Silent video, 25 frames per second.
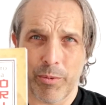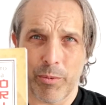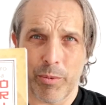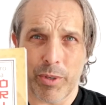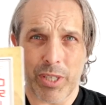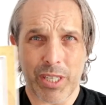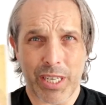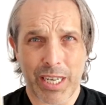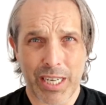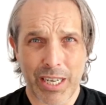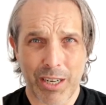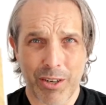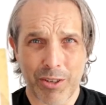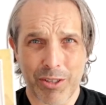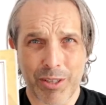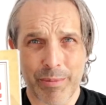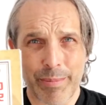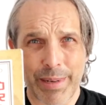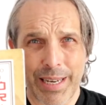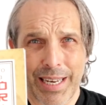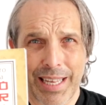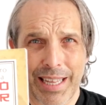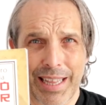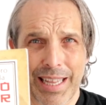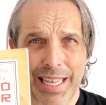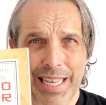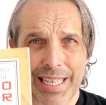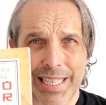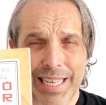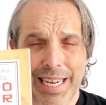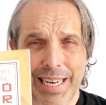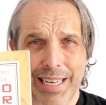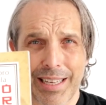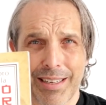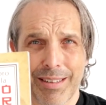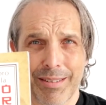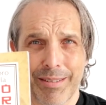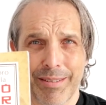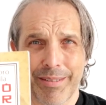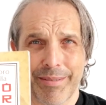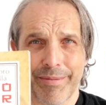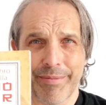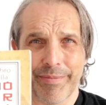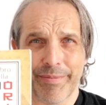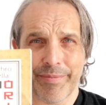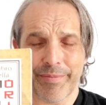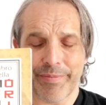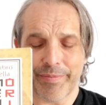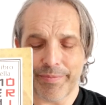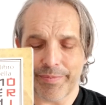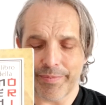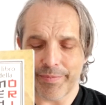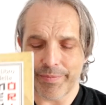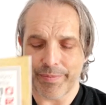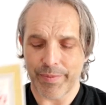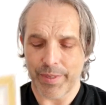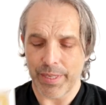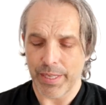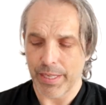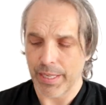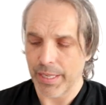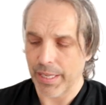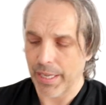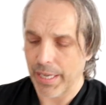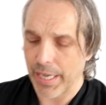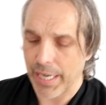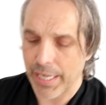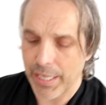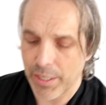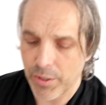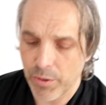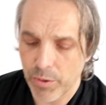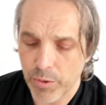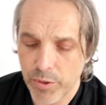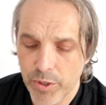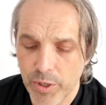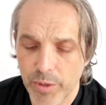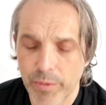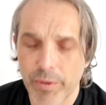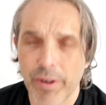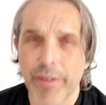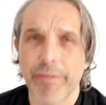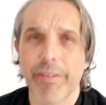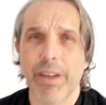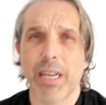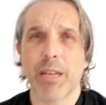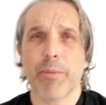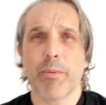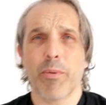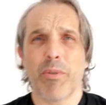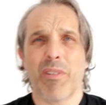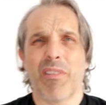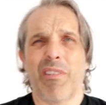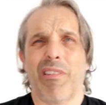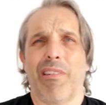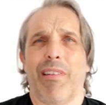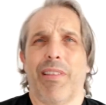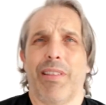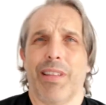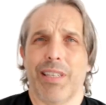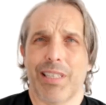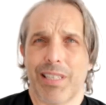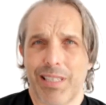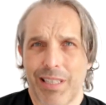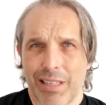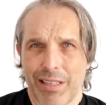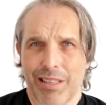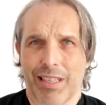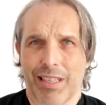which kind of looks a bit like the Italian, and it's also available, this is the